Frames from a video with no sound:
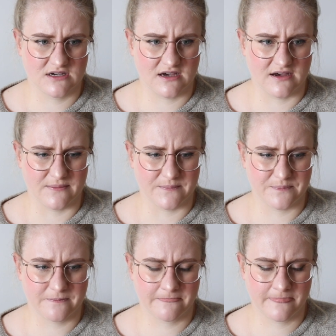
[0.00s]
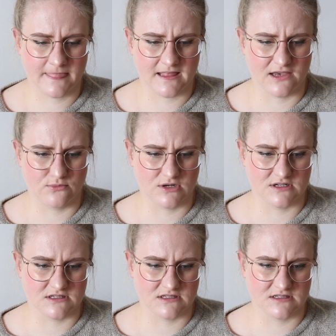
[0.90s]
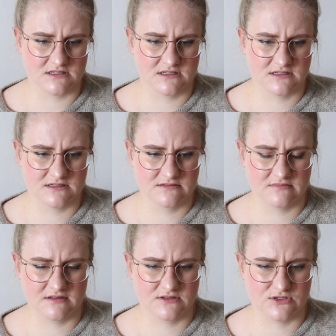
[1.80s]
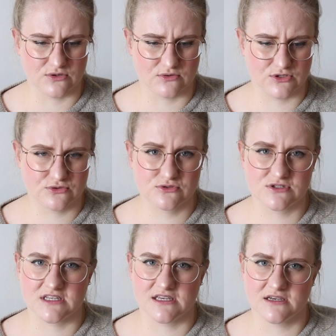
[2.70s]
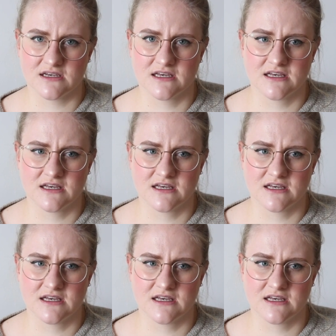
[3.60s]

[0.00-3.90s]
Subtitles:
I wanna, you know, use the